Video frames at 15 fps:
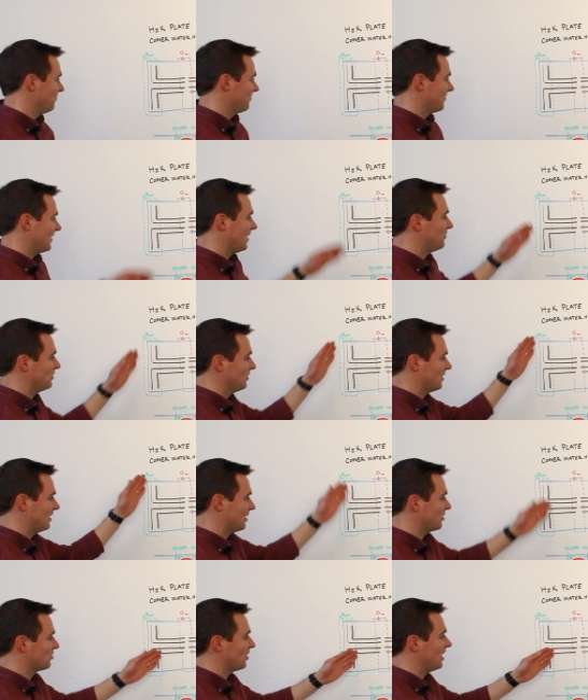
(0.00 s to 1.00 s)
If we look at a
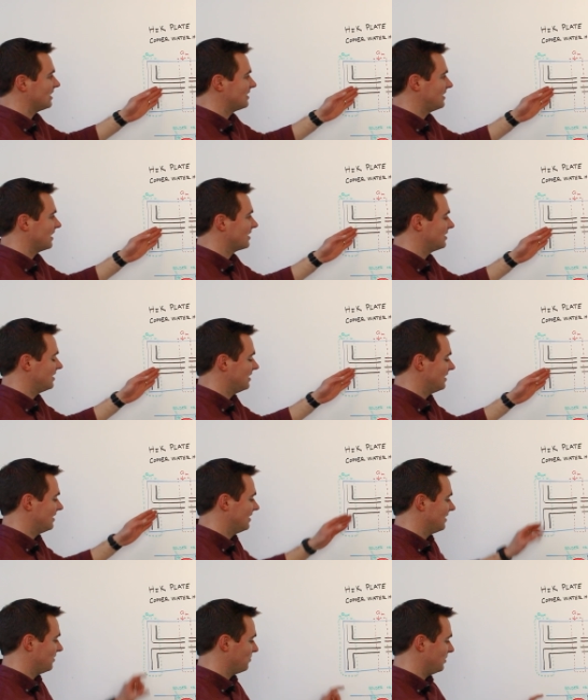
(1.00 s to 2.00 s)
cross section,
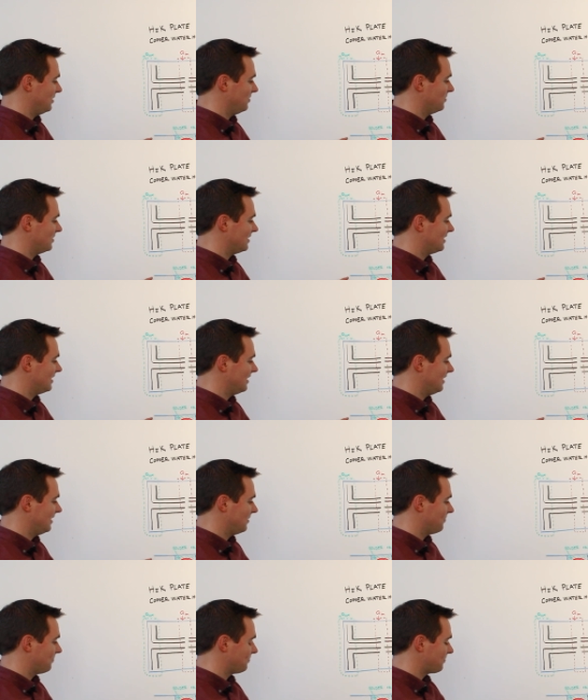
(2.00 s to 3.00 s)
what you would see
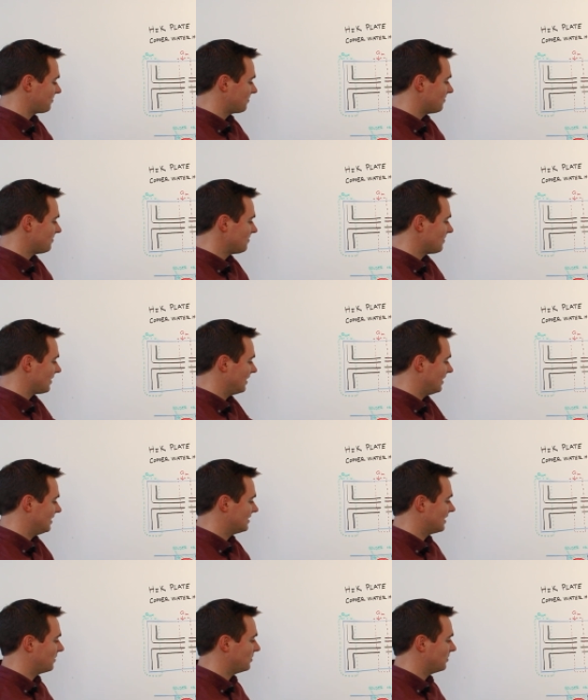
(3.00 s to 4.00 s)
is
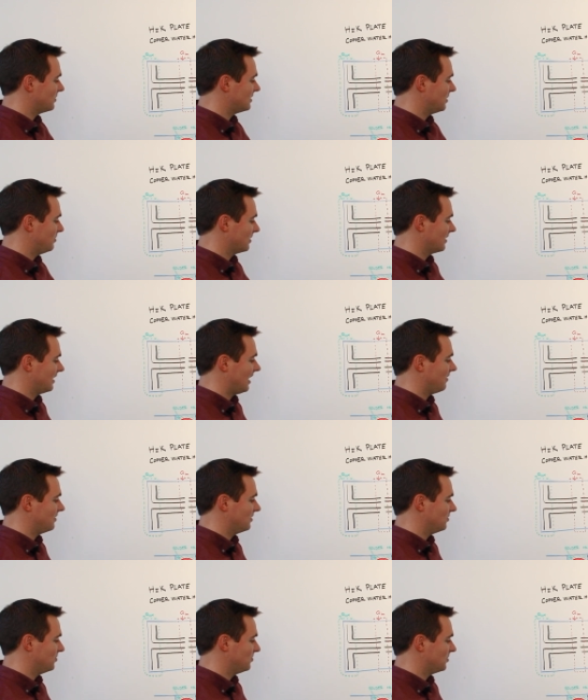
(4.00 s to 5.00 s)
that we would typically have an
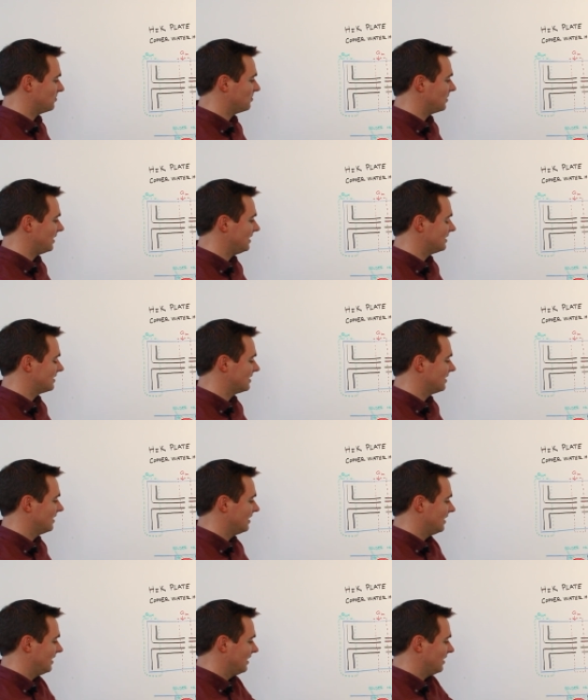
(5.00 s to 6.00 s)
aluminum plate
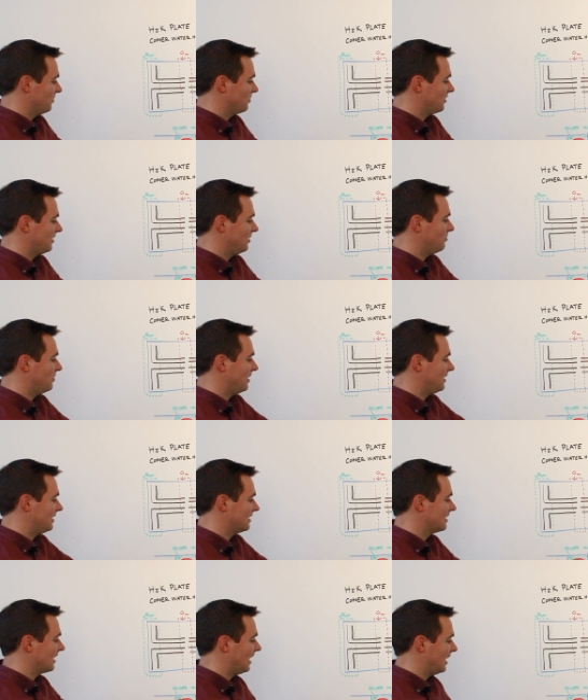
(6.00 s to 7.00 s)
with an embedded
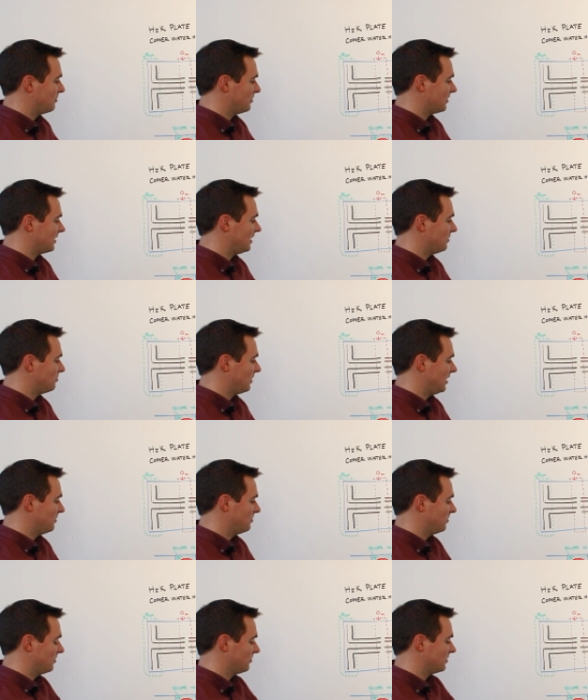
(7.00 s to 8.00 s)
copper heat pipe,
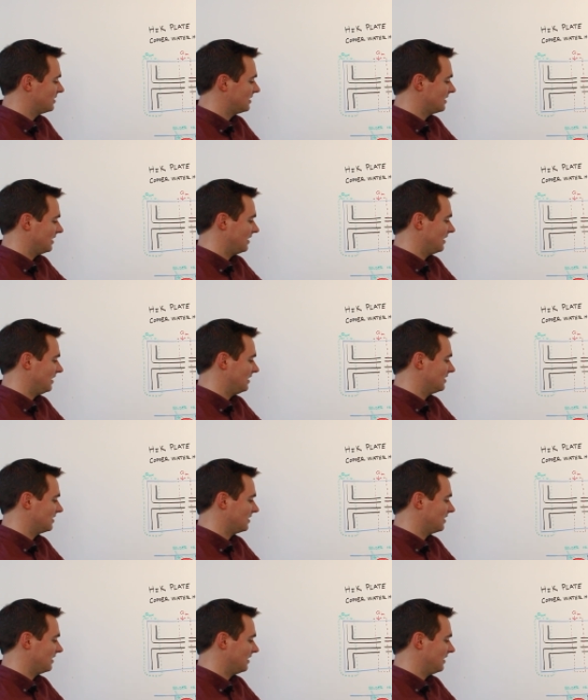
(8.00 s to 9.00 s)
which is
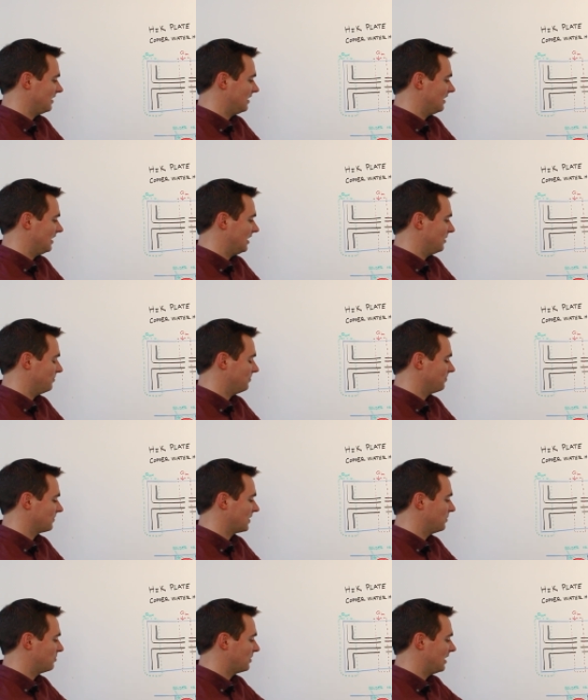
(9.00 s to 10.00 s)
um,
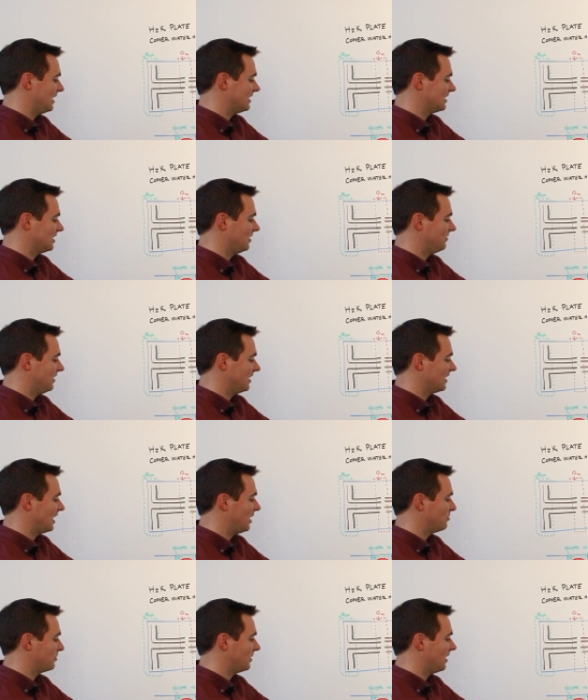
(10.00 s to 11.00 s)
comprised of a
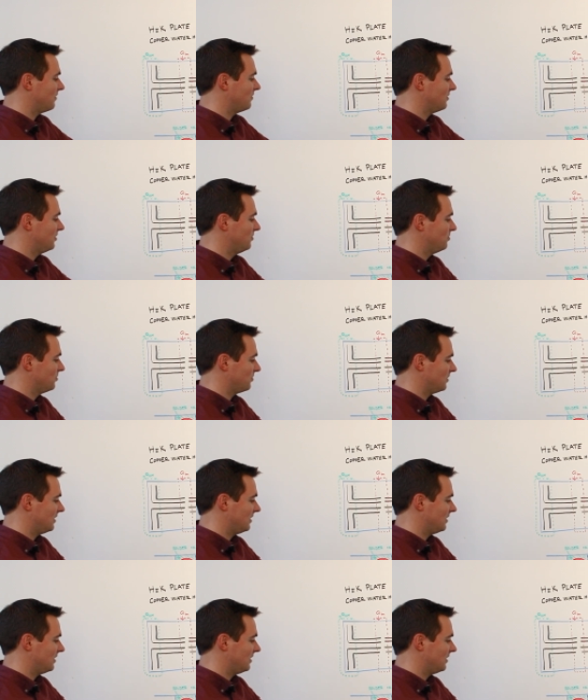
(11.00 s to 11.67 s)
copper envelope with